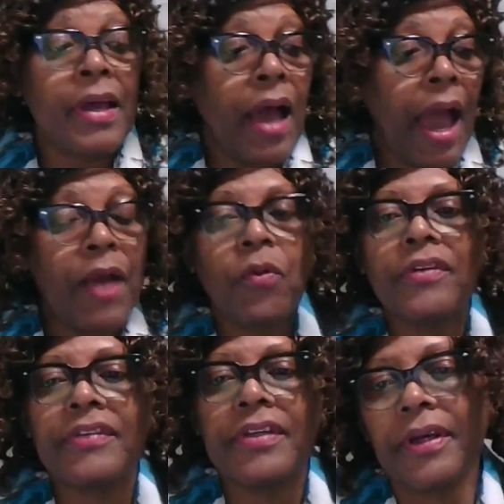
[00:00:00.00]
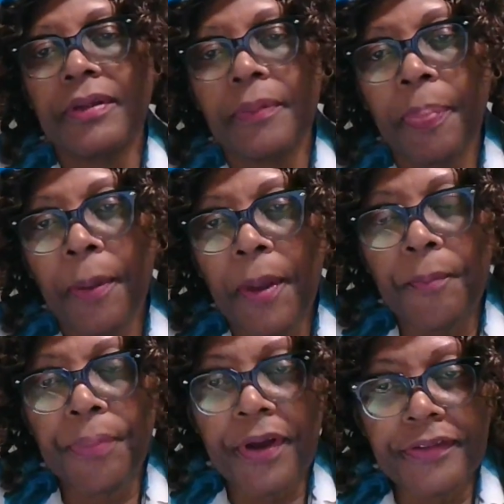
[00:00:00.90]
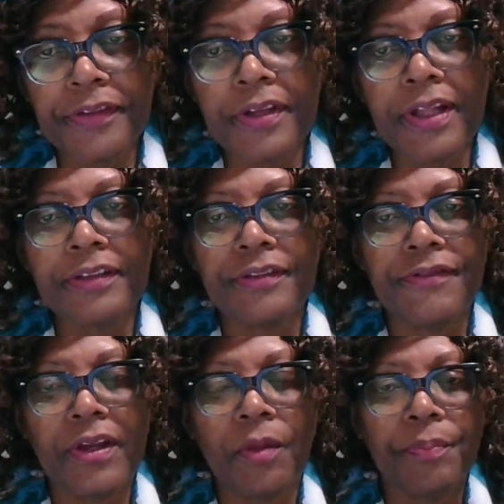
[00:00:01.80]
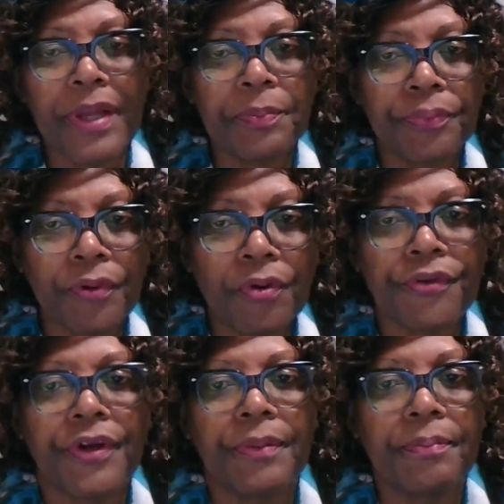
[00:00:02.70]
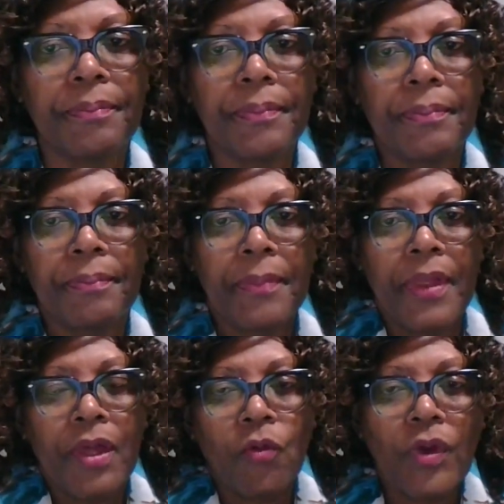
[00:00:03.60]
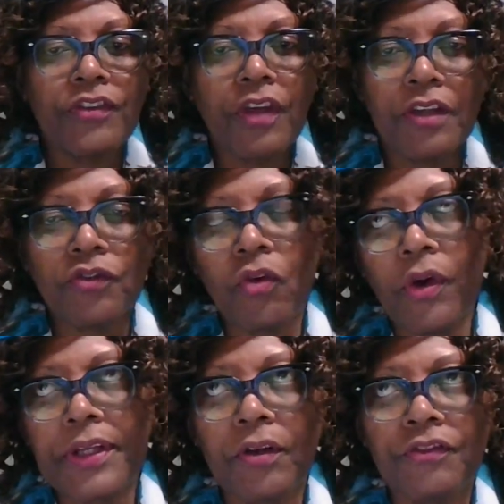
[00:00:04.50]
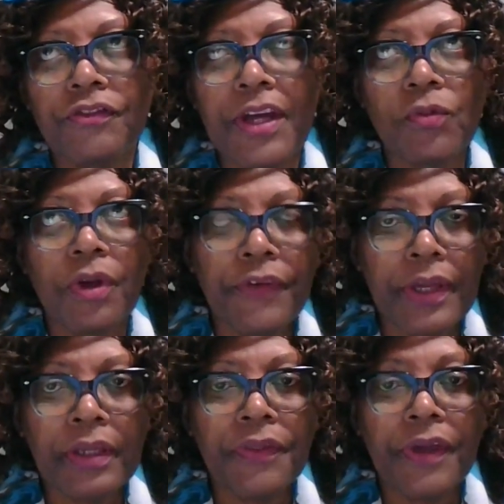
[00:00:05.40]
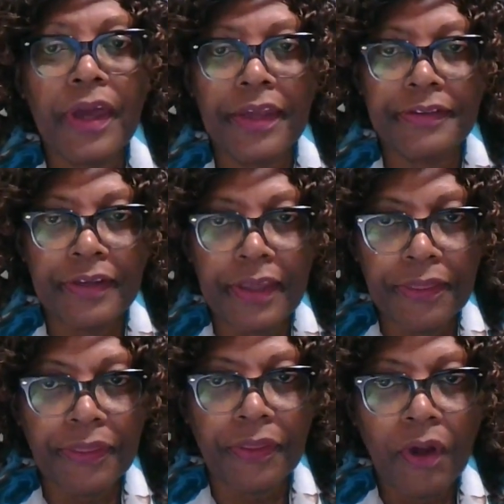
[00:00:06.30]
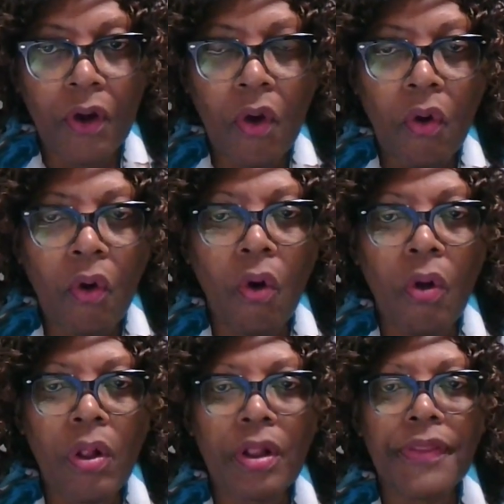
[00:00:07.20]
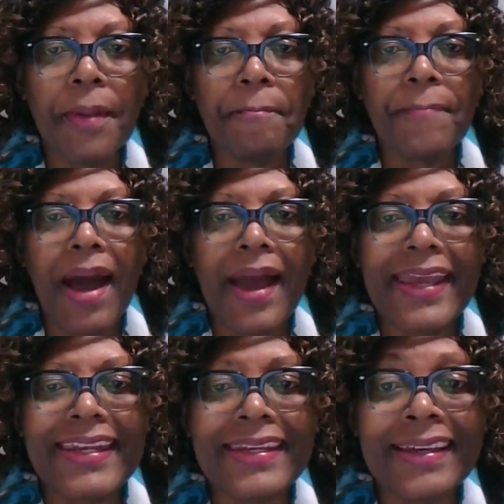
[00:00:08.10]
I was in a personal development program which I joined on January the 18th called the Mind